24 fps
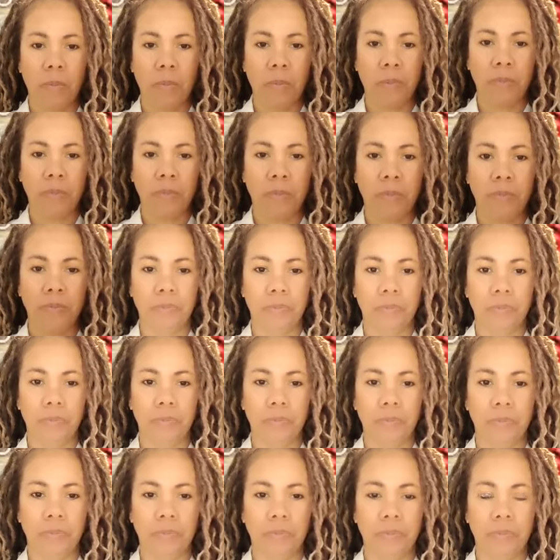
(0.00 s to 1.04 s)

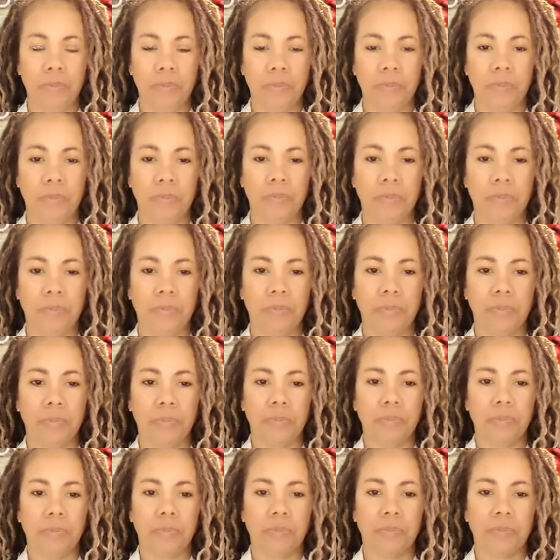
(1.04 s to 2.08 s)

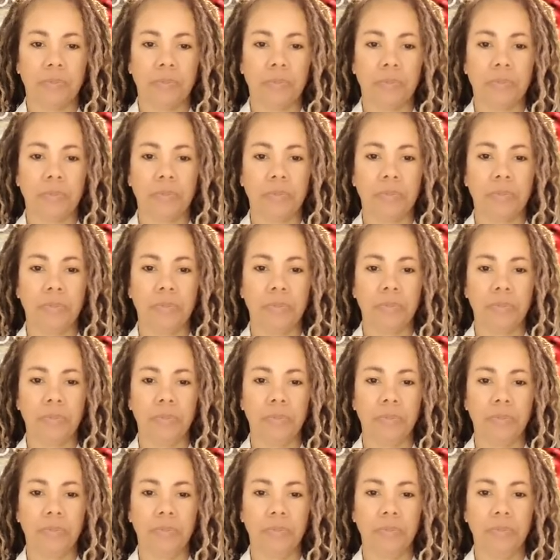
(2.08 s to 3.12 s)

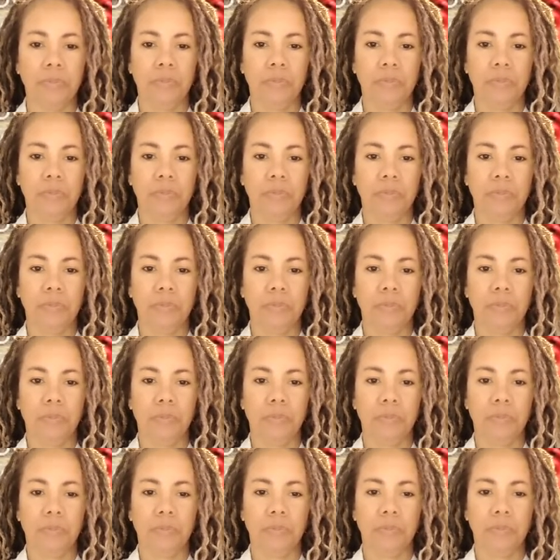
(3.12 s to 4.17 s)

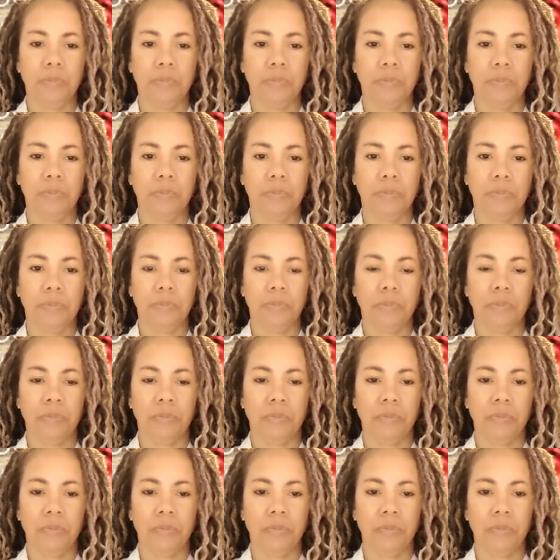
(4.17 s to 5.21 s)

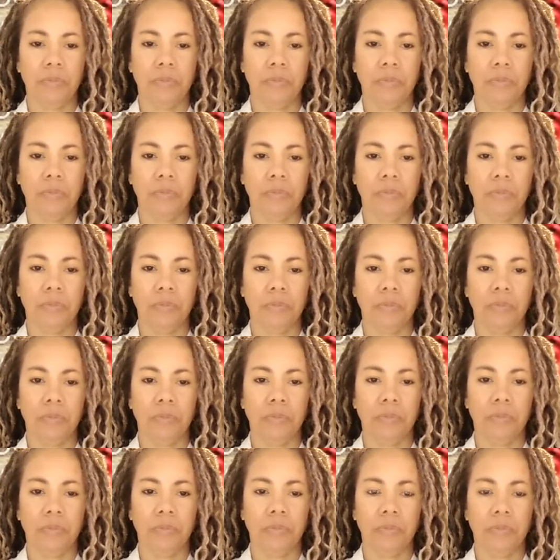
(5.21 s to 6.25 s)

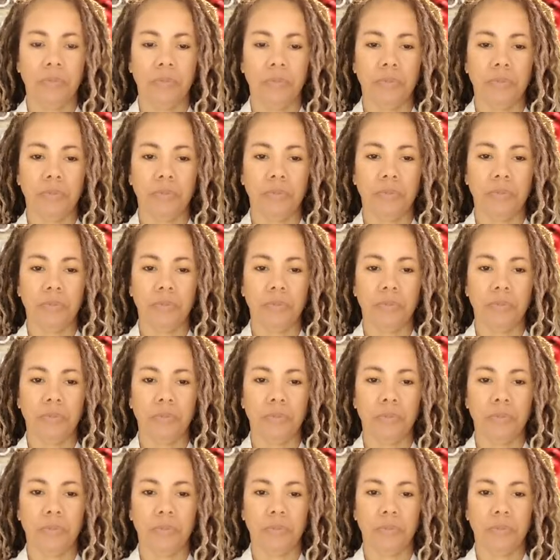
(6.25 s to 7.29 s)

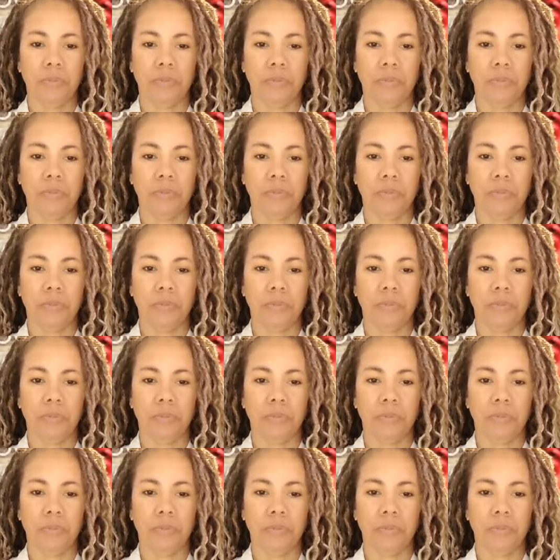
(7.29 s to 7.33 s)
The person shown says nothing.